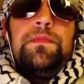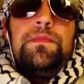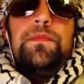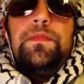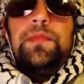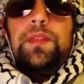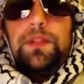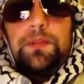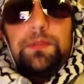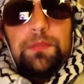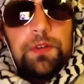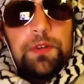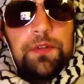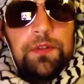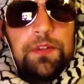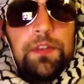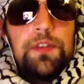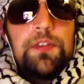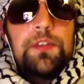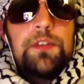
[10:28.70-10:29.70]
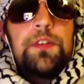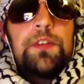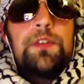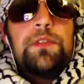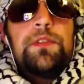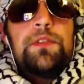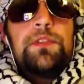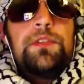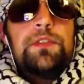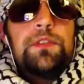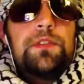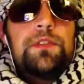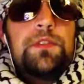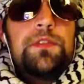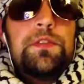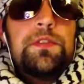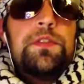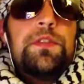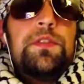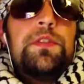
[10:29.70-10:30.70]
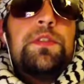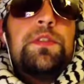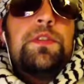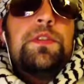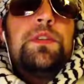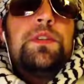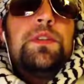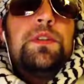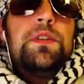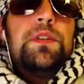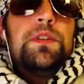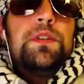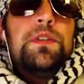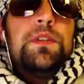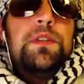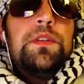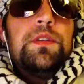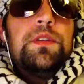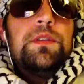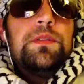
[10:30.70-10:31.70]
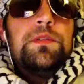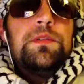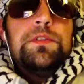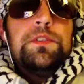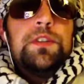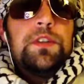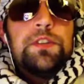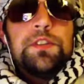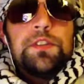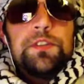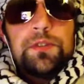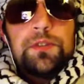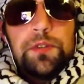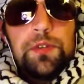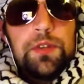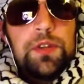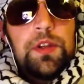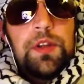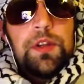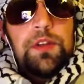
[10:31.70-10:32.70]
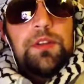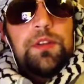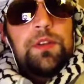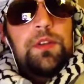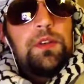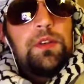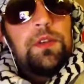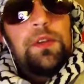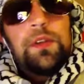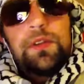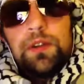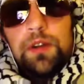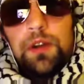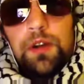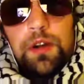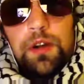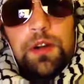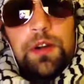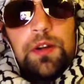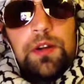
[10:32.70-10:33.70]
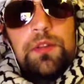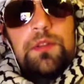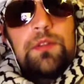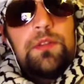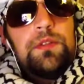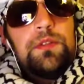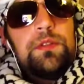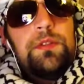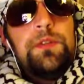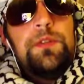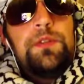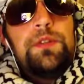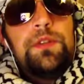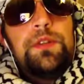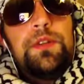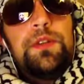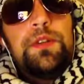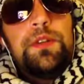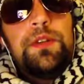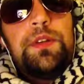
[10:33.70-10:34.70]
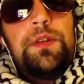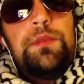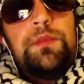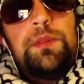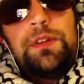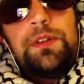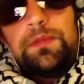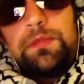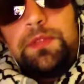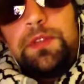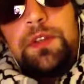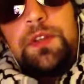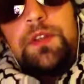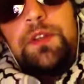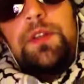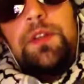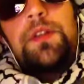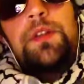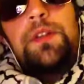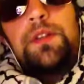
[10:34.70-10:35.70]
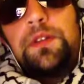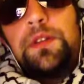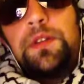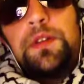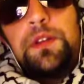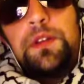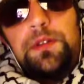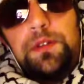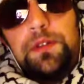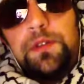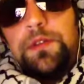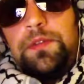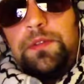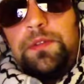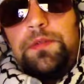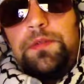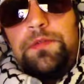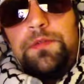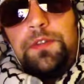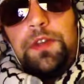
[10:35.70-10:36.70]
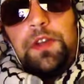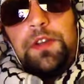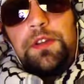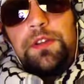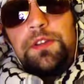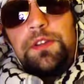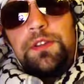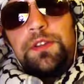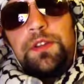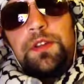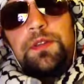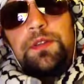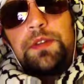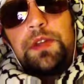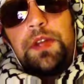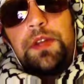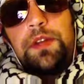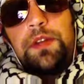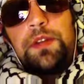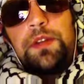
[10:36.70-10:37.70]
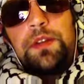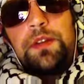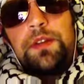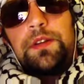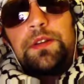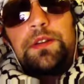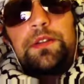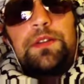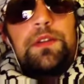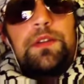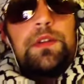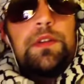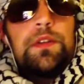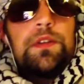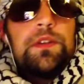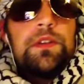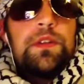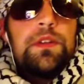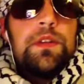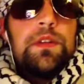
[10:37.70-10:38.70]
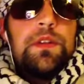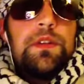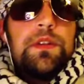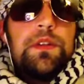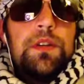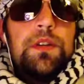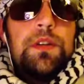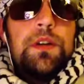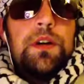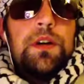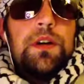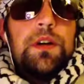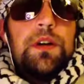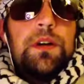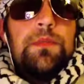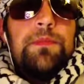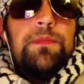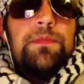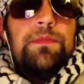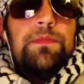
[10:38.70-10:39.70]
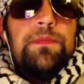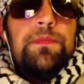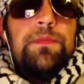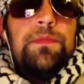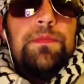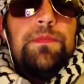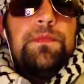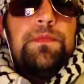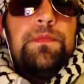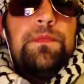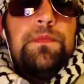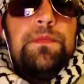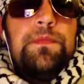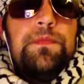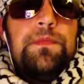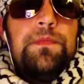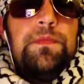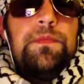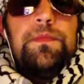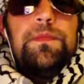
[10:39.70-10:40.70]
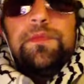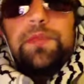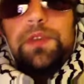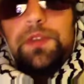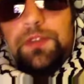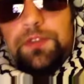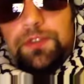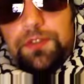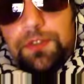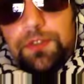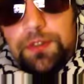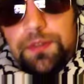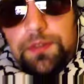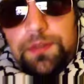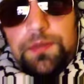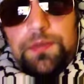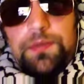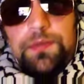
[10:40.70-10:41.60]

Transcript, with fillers: please pray for the Syrian Christians. And it's not just Orthodox there. There are Lutheran and Presbyterian and other factions that have gotten there. Um, peace to you.